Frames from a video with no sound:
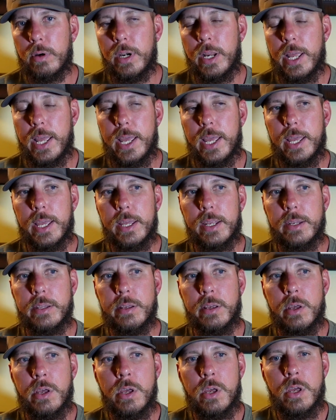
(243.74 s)
and
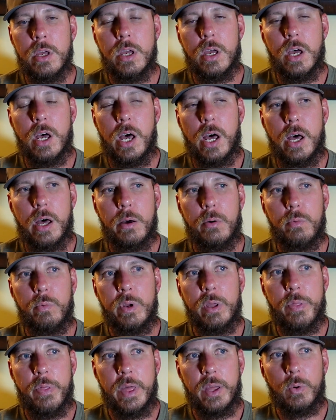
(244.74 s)

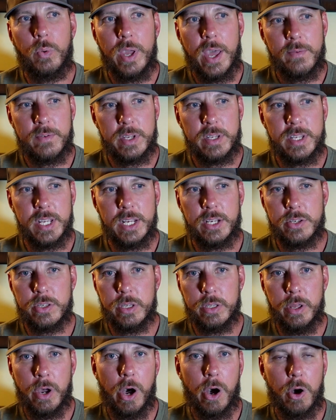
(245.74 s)
we think we have to teach
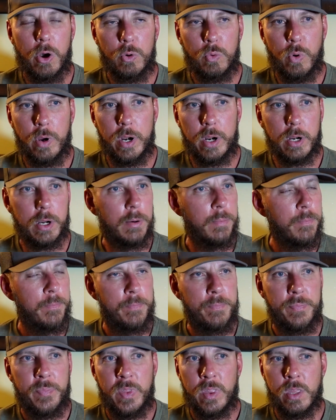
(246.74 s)
the dog, where
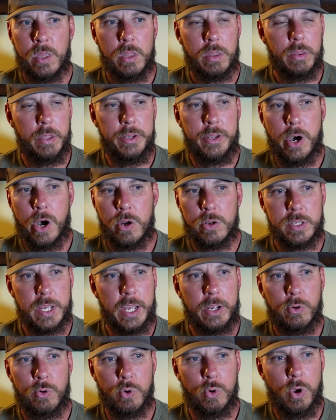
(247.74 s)
the dogs
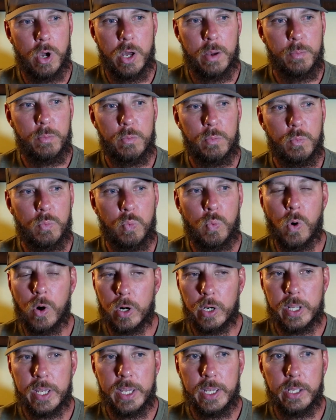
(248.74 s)
I grew up
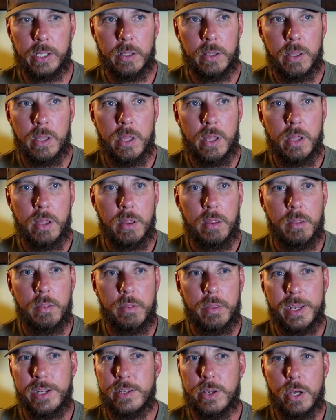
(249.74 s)
working,
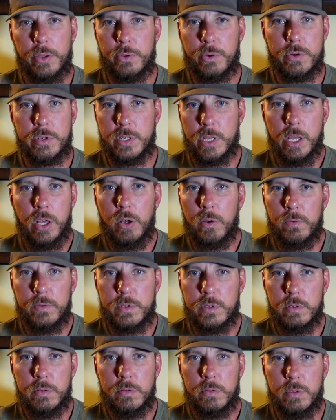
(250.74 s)
they taught
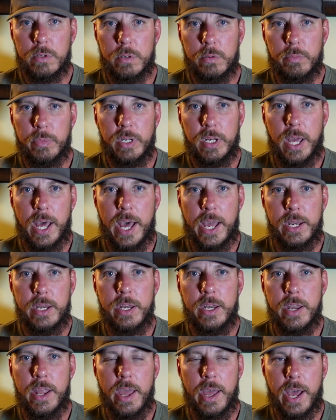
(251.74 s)
themselves. I mean,
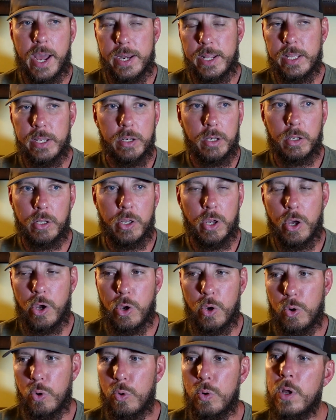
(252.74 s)
I didn't
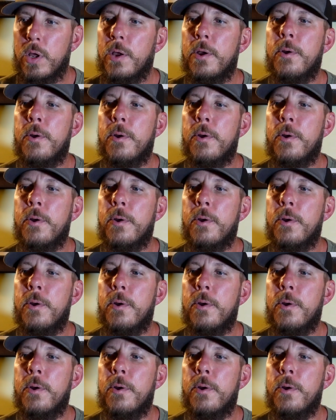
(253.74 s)
go